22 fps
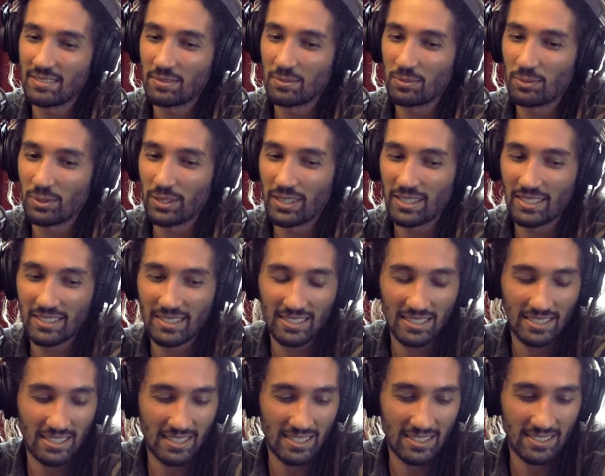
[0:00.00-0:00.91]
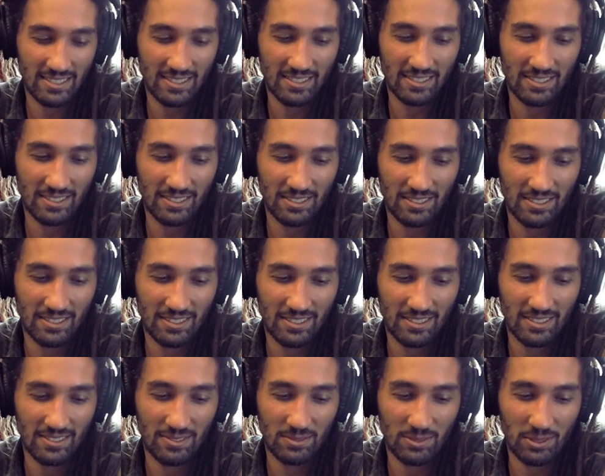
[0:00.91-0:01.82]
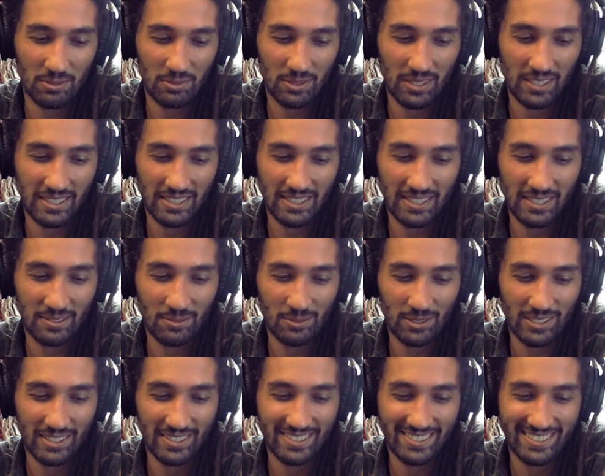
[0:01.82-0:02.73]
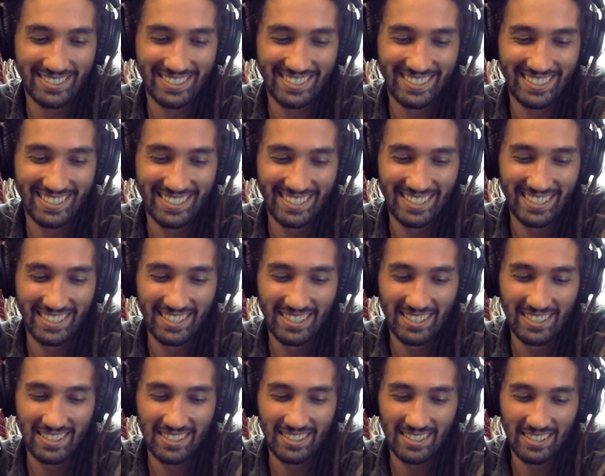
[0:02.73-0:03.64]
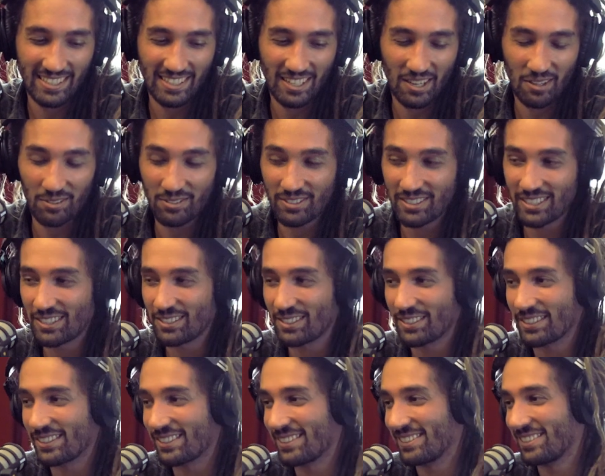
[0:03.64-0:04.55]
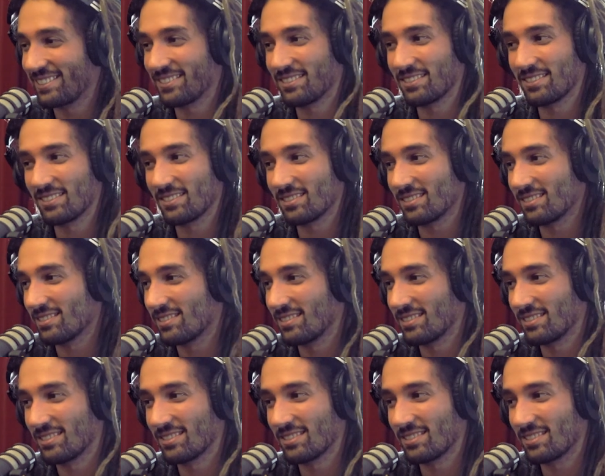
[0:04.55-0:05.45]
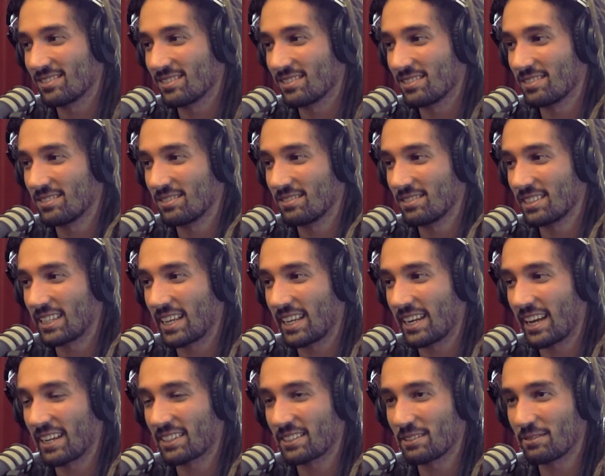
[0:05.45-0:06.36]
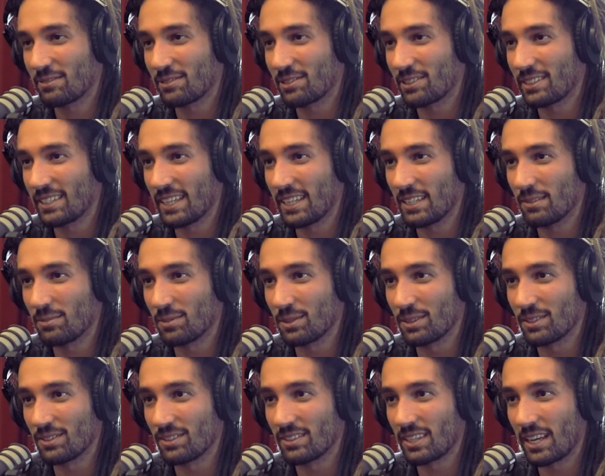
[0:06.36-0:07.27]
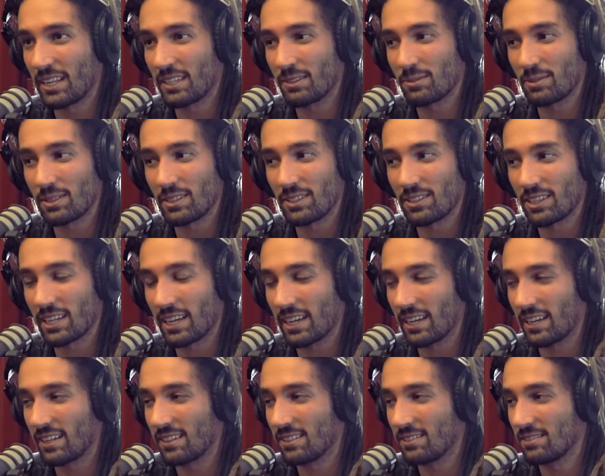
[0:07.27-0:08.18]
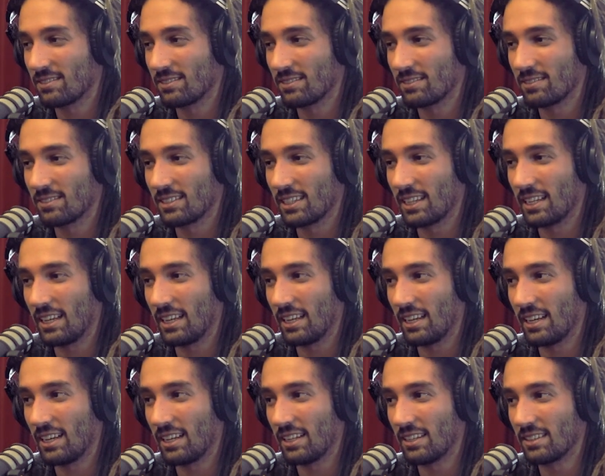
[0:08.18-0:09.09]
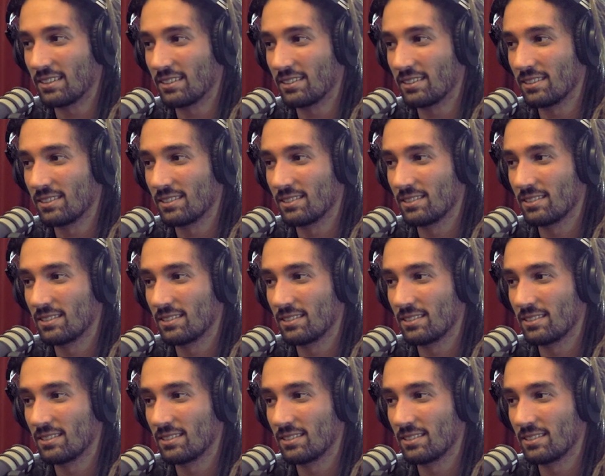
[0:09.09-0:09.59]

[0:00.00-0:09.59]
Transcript: What the listeners, what we can leave with? I would say just get active for the animals any way you can and